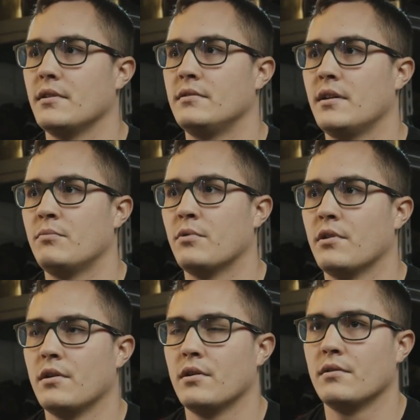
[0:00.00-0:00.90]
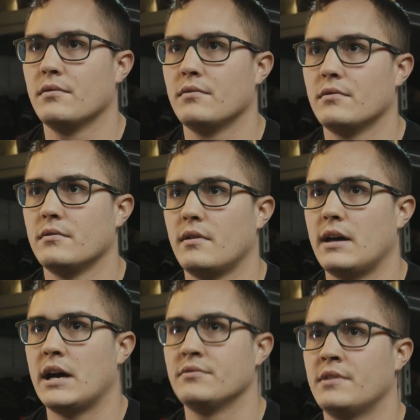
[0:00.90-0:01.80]
Like, they were
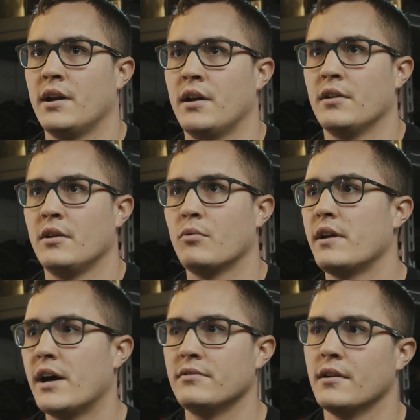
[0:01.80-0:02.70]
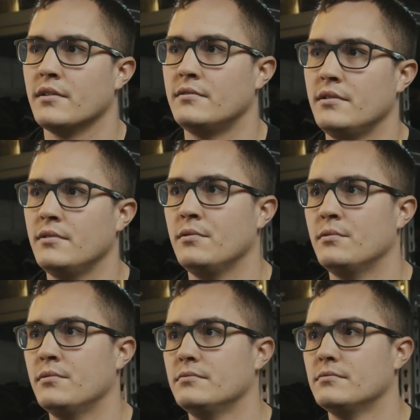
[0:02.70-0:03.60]
out there, they weren't out there
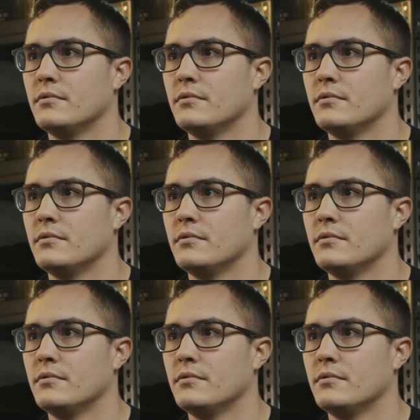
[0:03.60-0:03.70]
to